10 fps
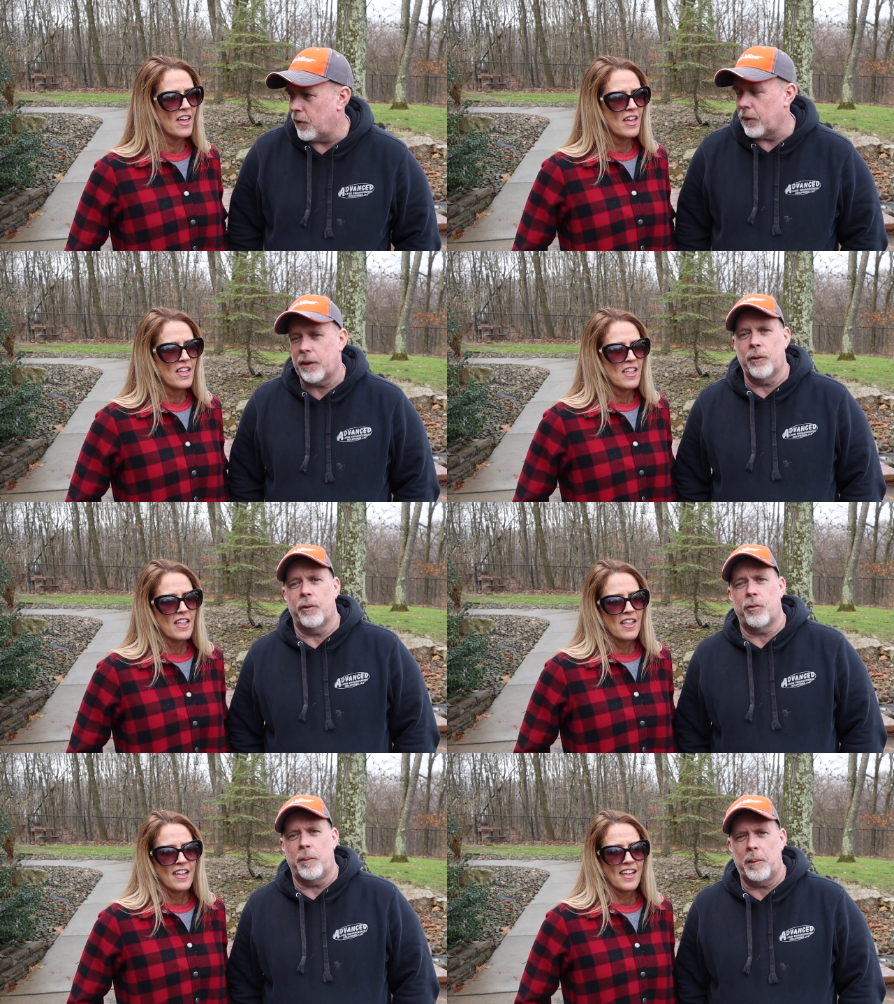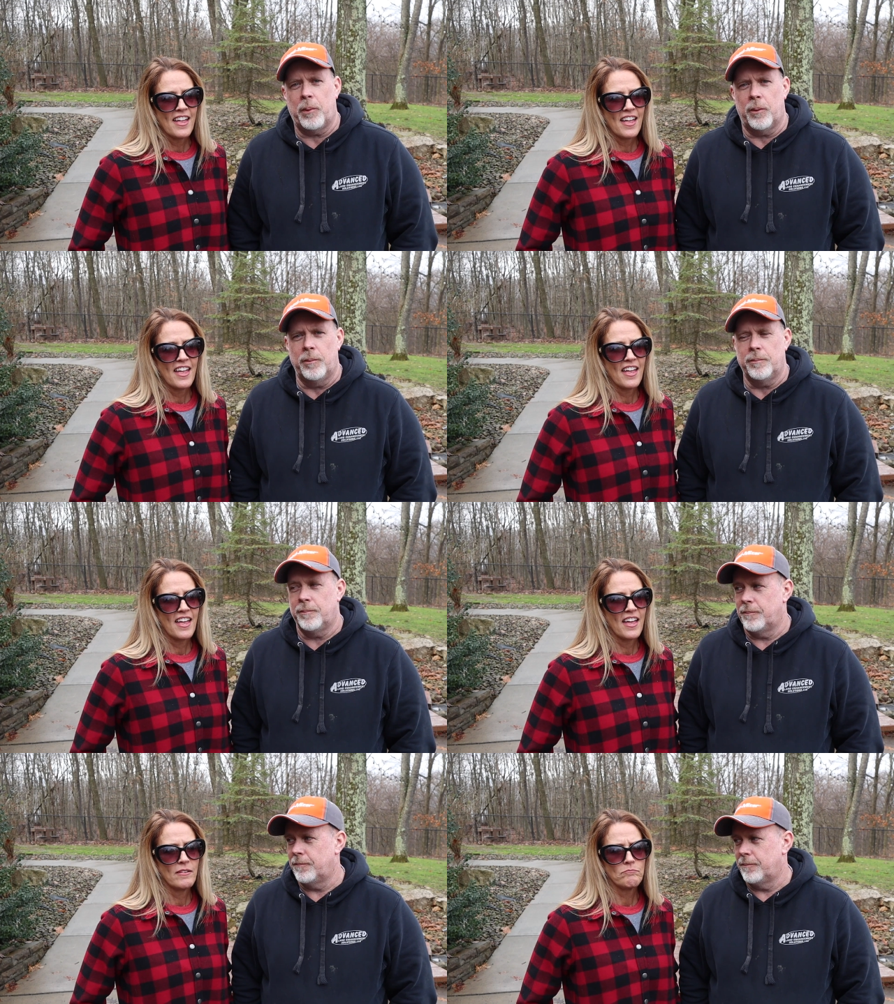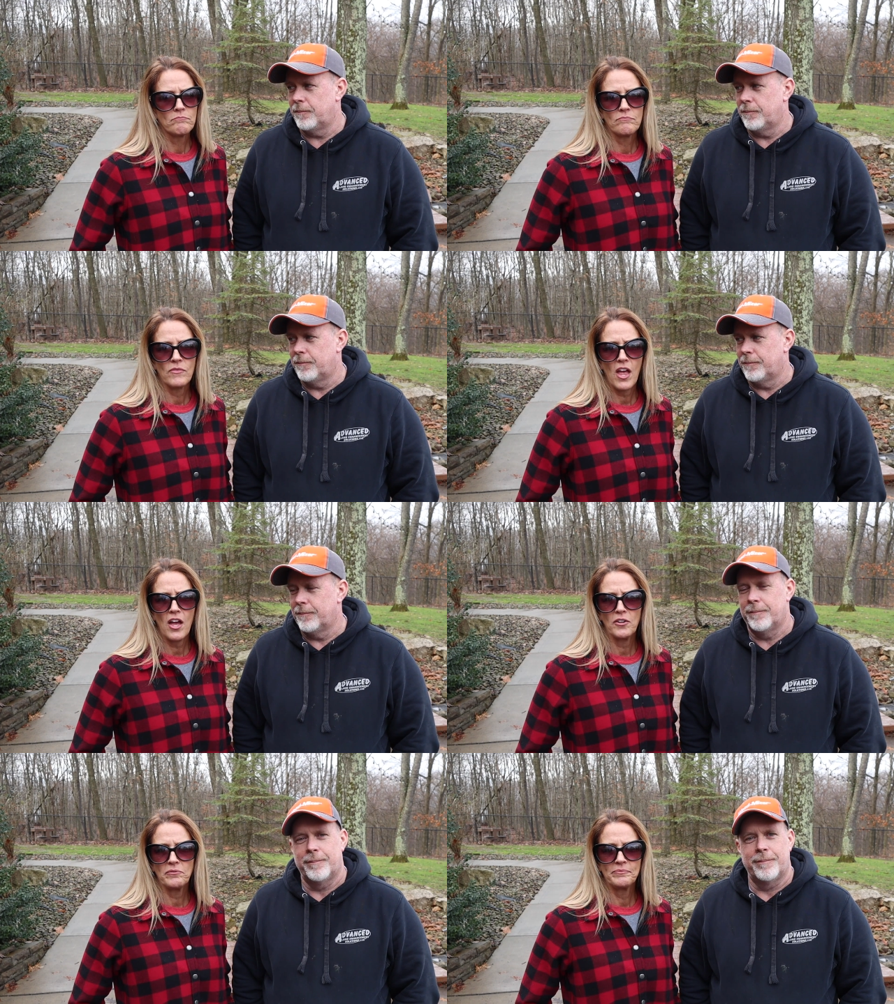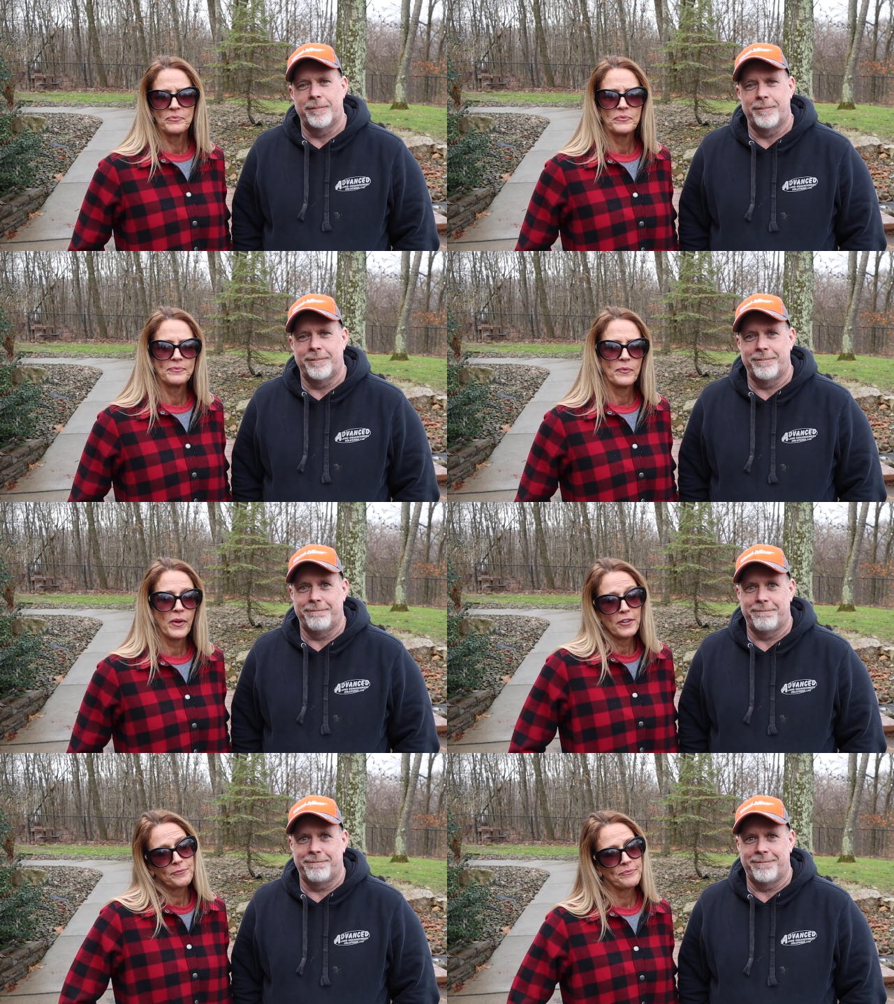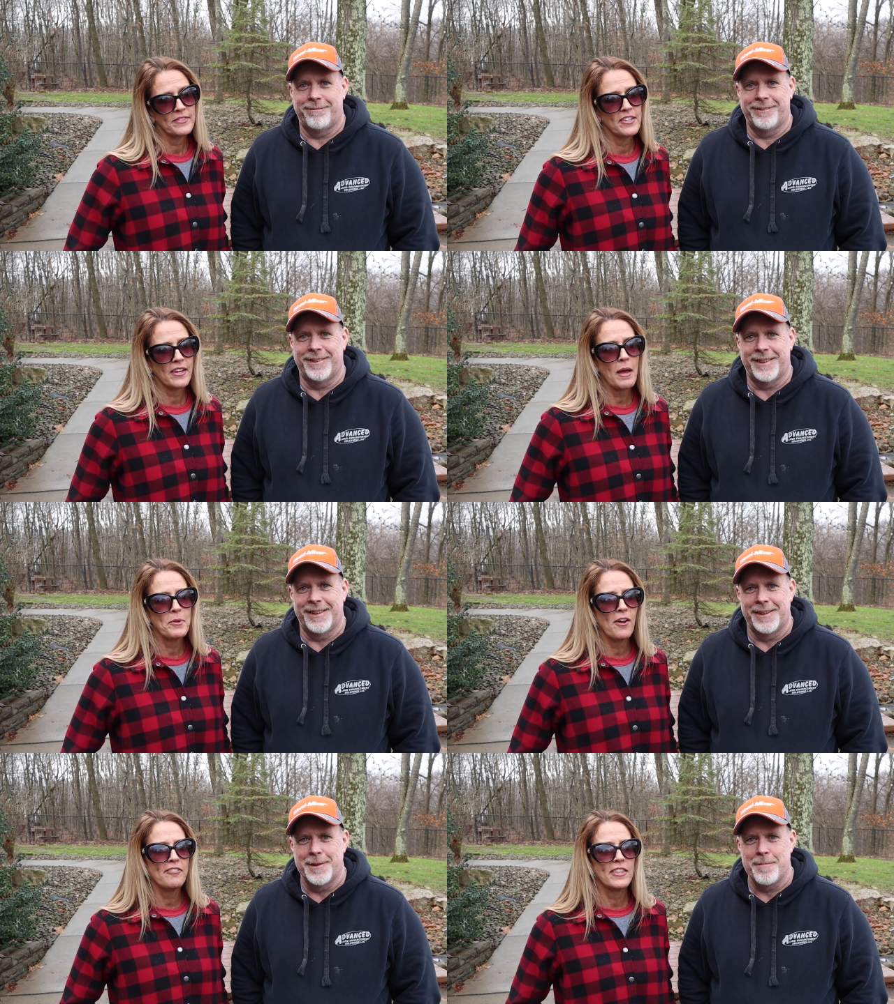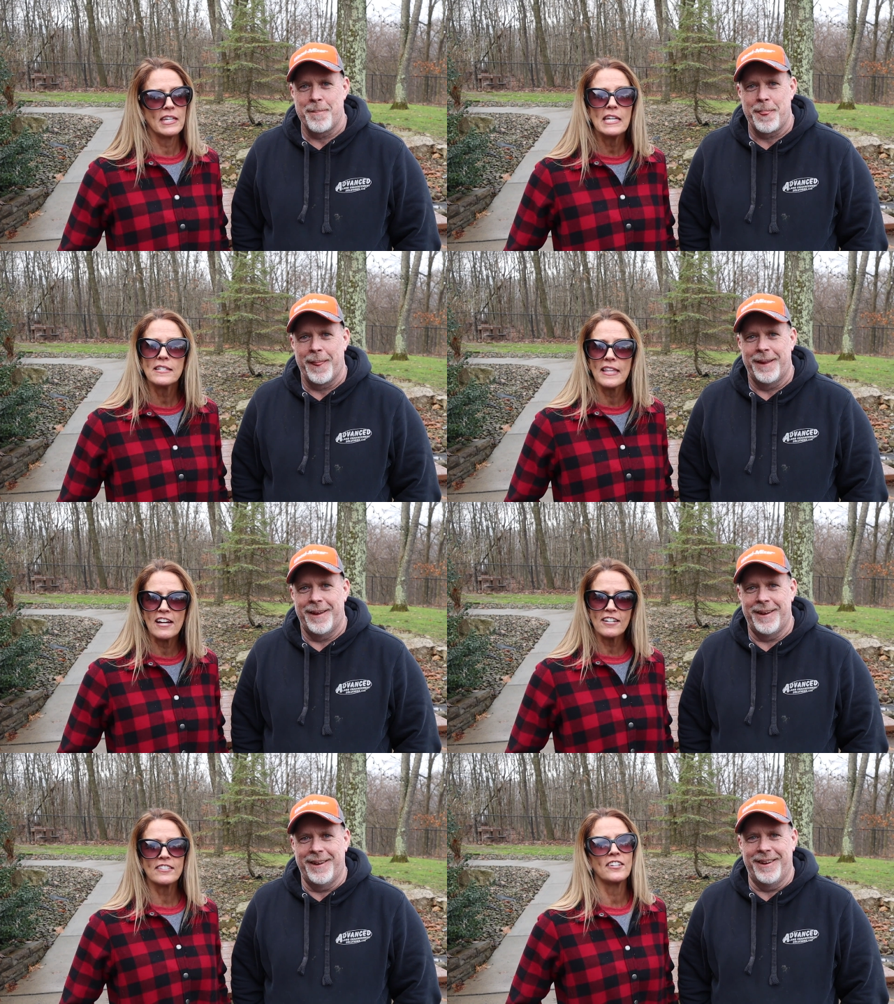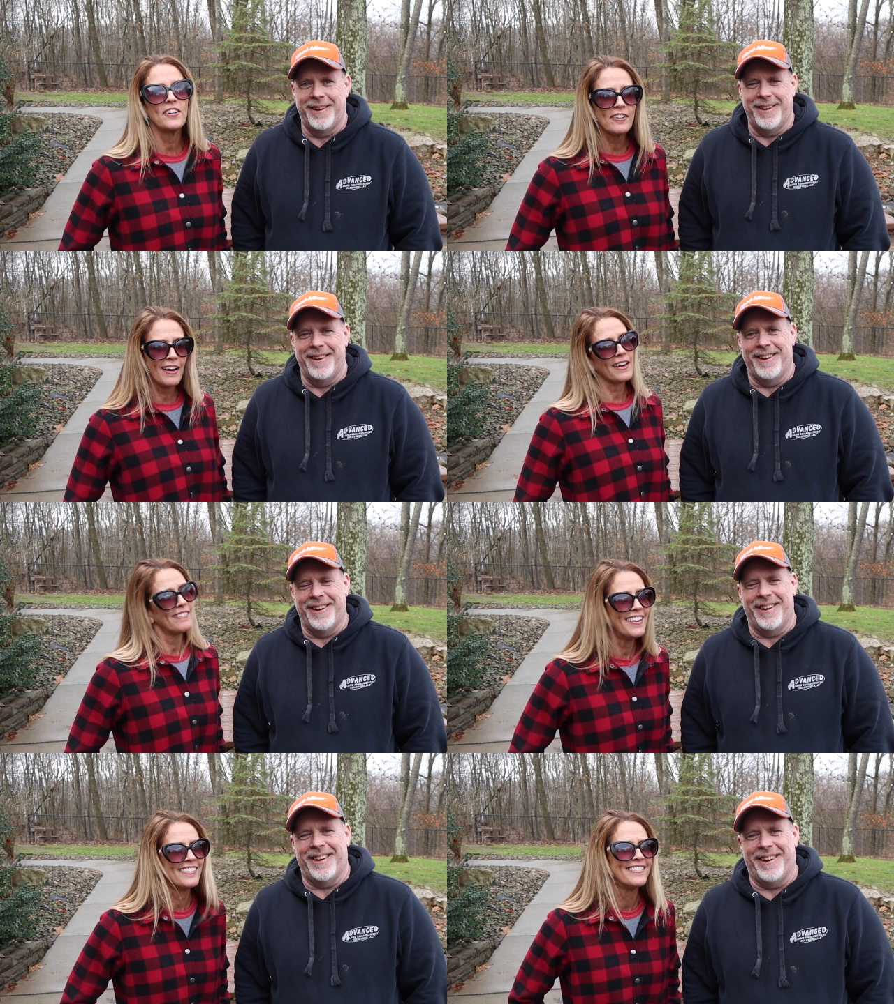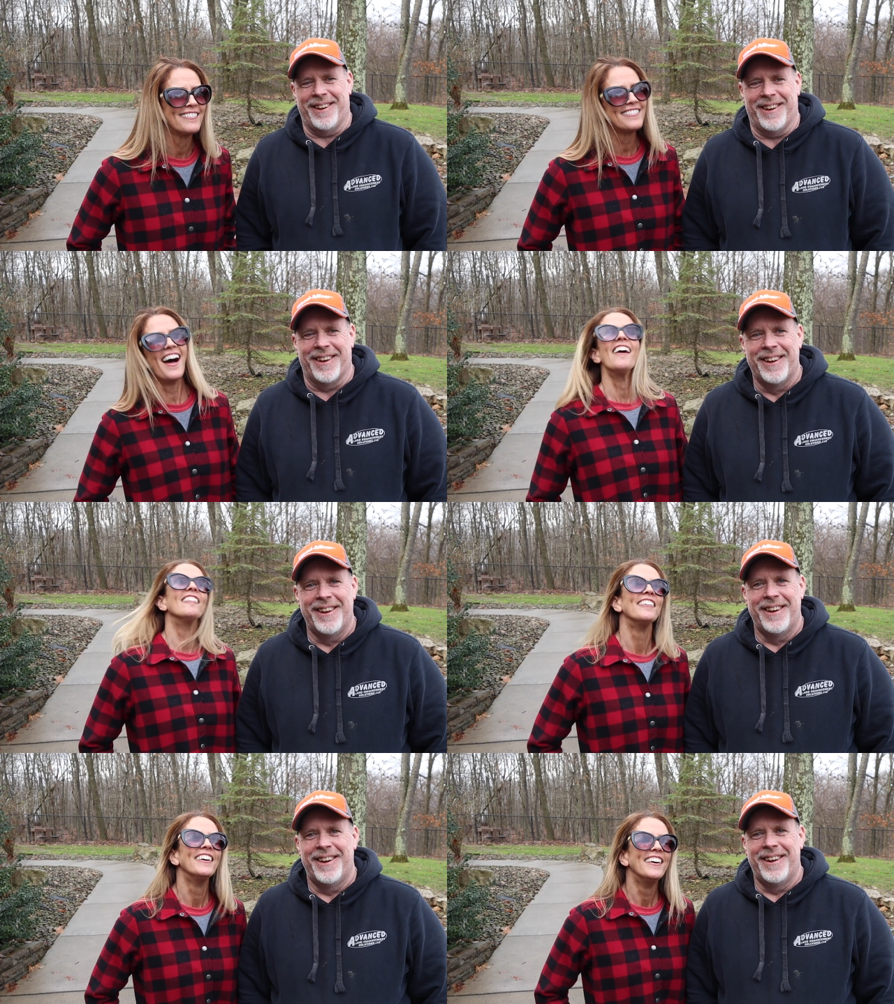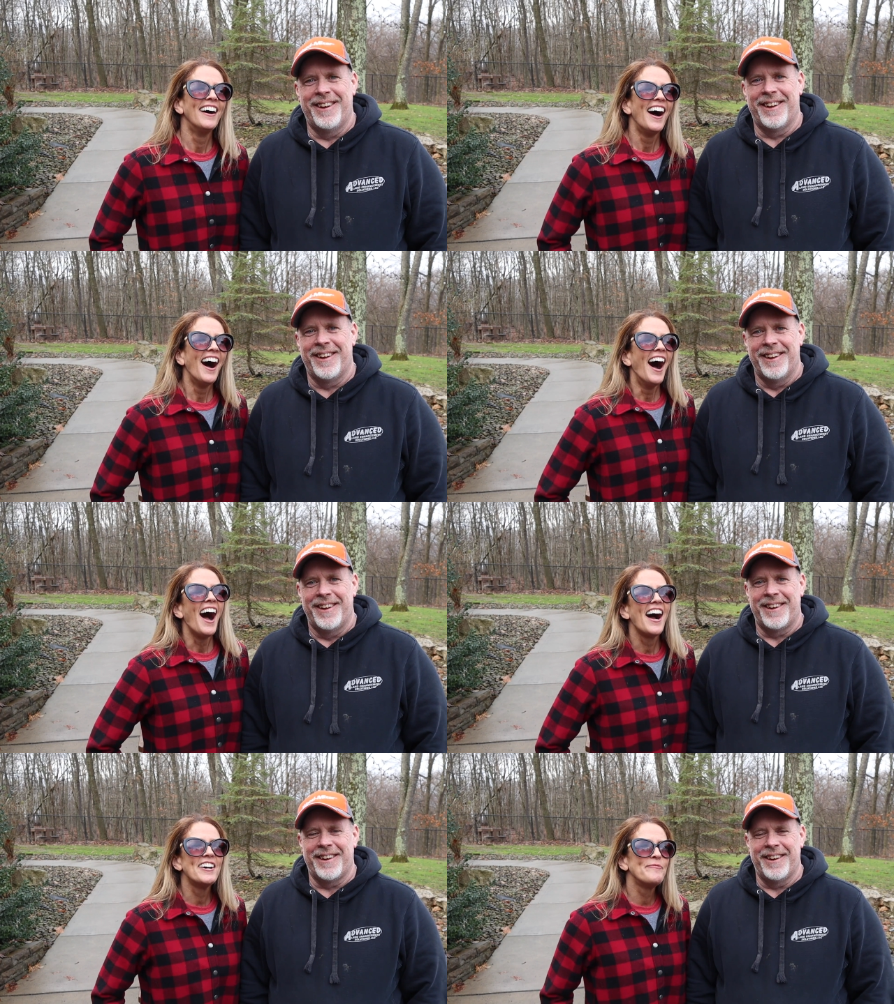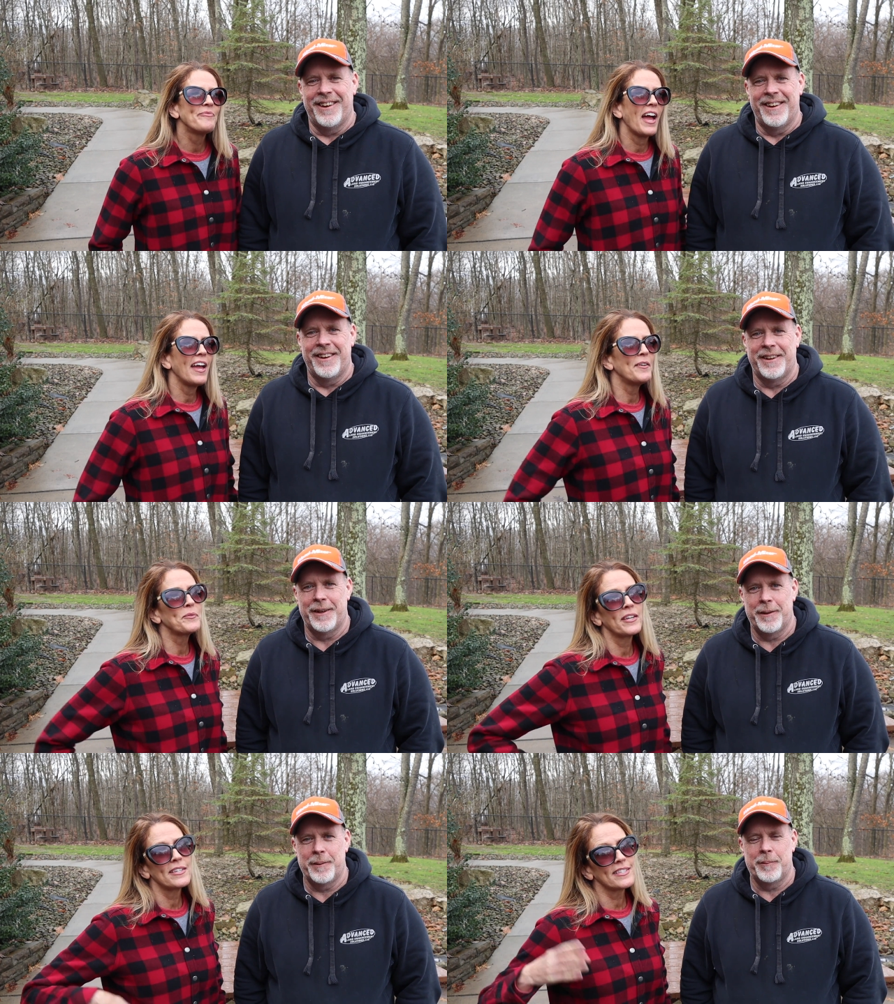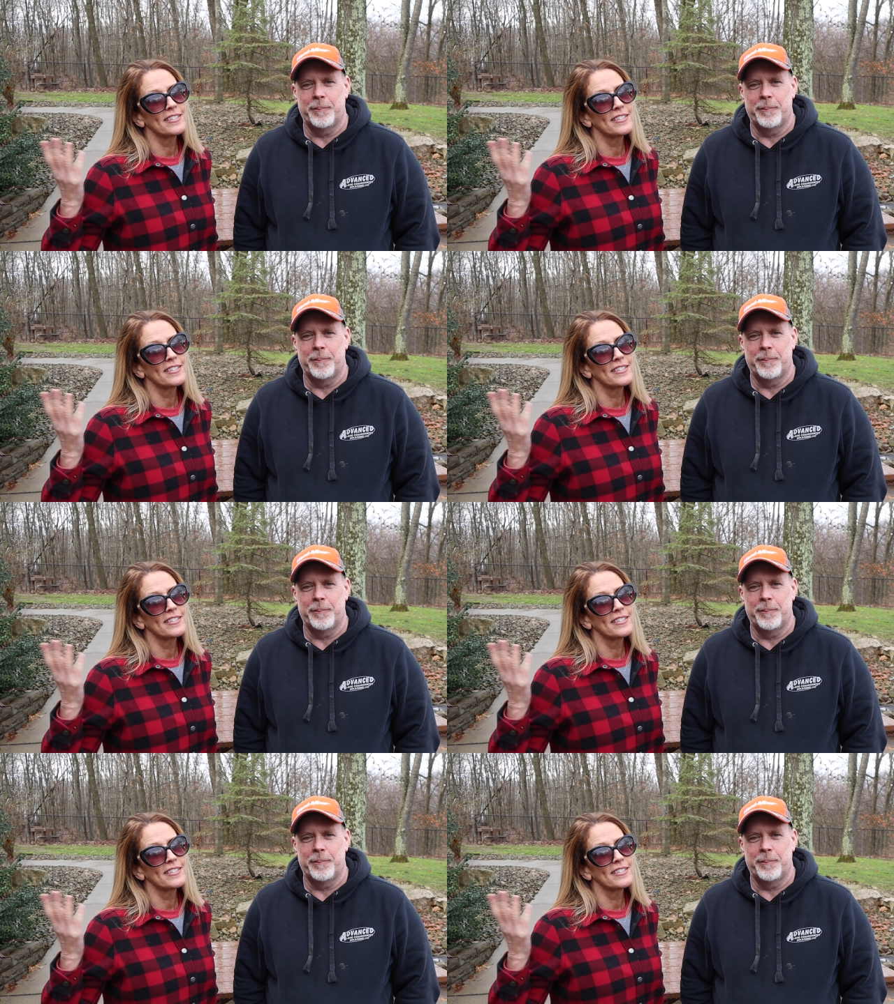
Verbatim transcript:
Speaker 1: don't include a swimming pool?
Speaker 2: Oh, well, you cut me off at the knees there, so I don't know. no, um, I am gonna